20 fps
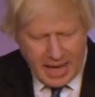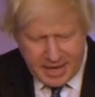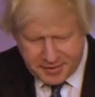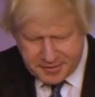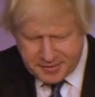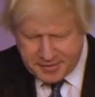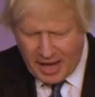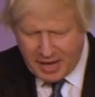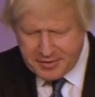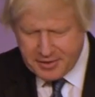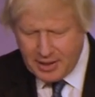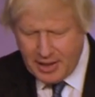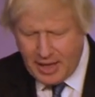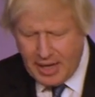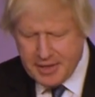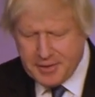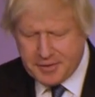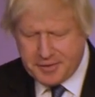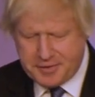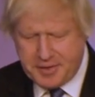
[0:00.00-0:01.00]
A
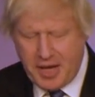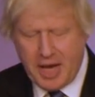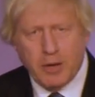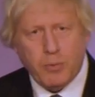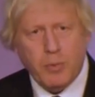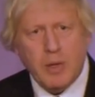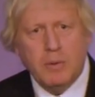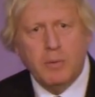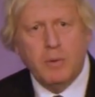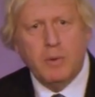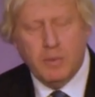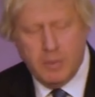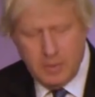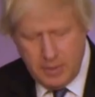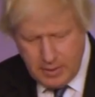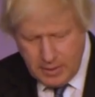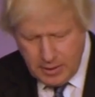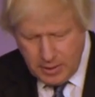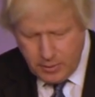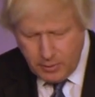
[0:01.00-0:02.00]
satellite state. We will,
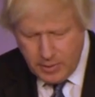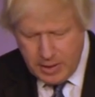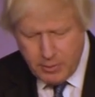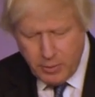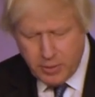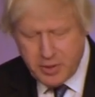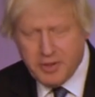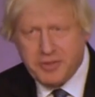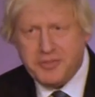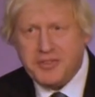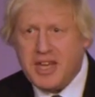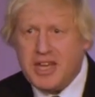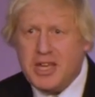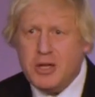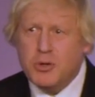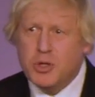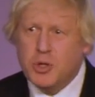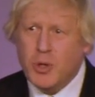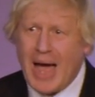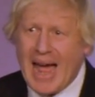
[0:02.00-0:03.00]
we will
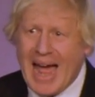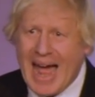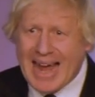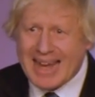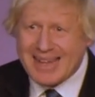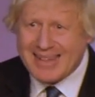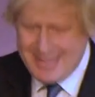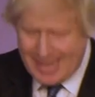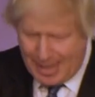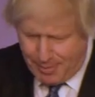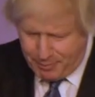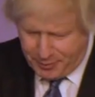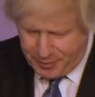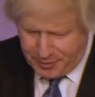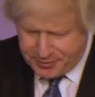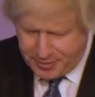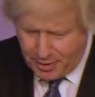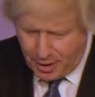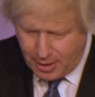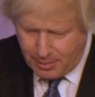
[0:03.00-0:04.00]
continue to accept
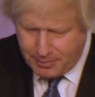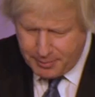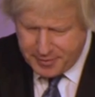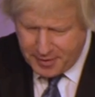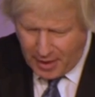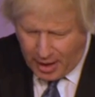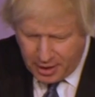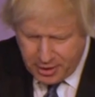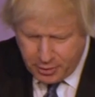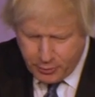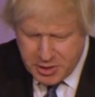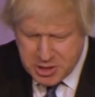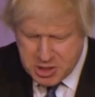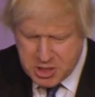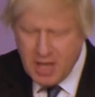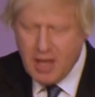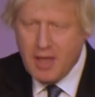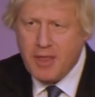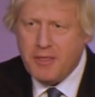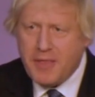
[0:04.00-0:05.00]
the terms under
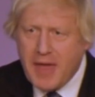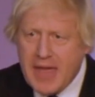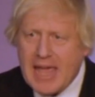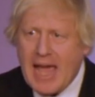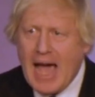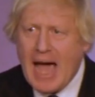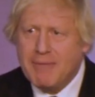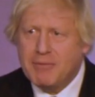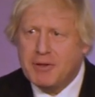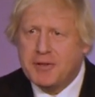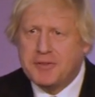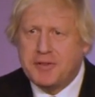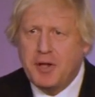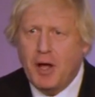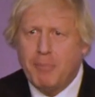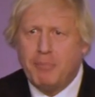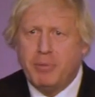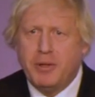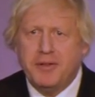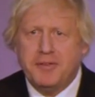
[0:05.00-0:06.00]
which they have a
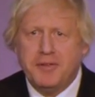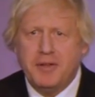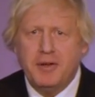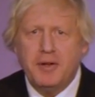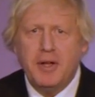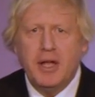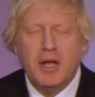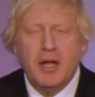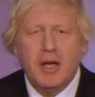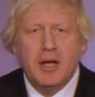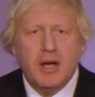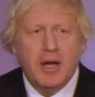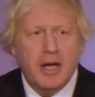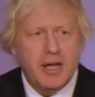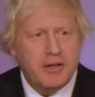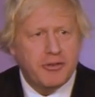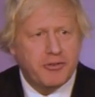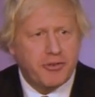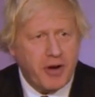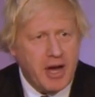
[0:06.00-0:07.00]
surplus in
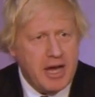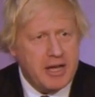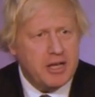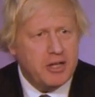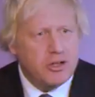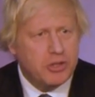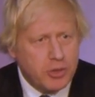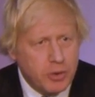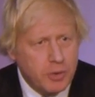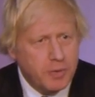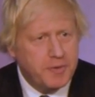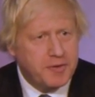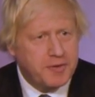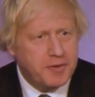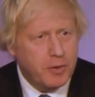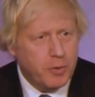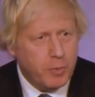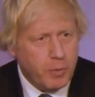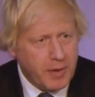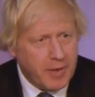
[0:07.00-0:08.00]
in trading
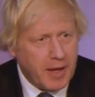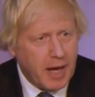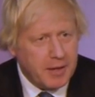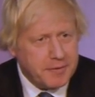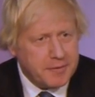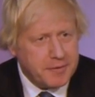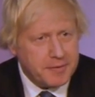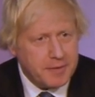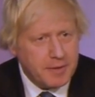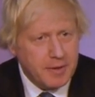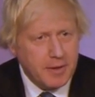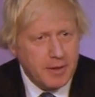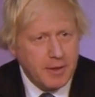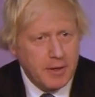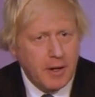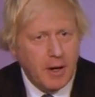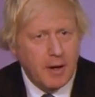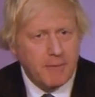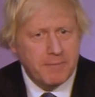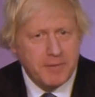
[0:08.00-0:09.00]
goods with us
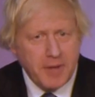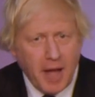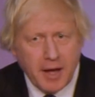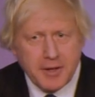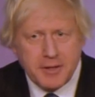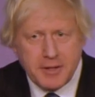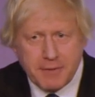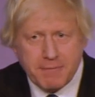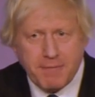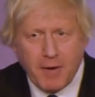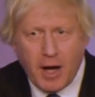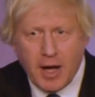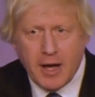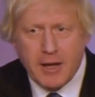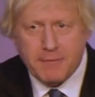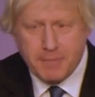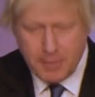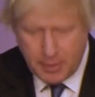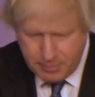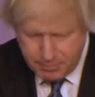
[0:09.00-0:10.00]
of
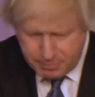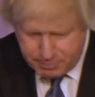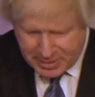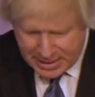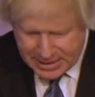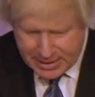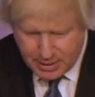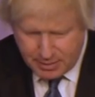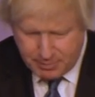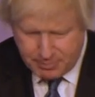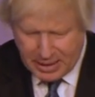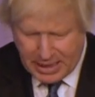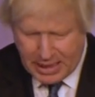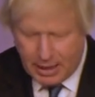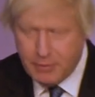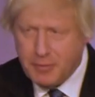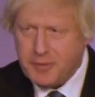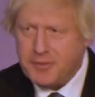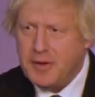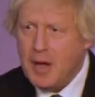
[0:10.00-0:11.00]
95 billion
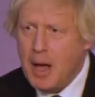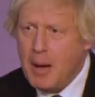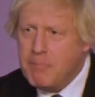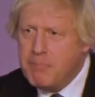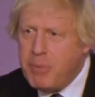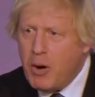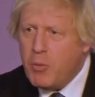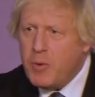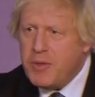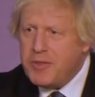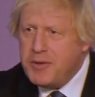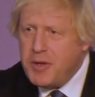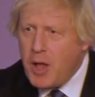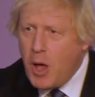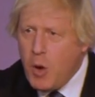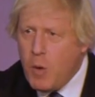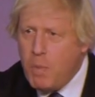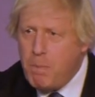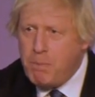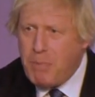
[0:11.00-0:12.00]
pounds, but with
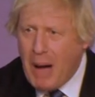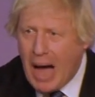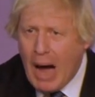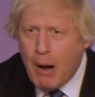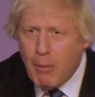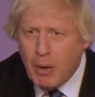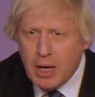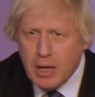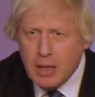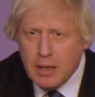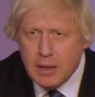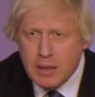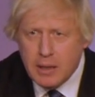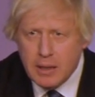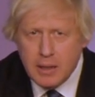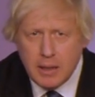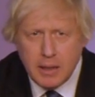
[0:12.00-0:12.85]
no power,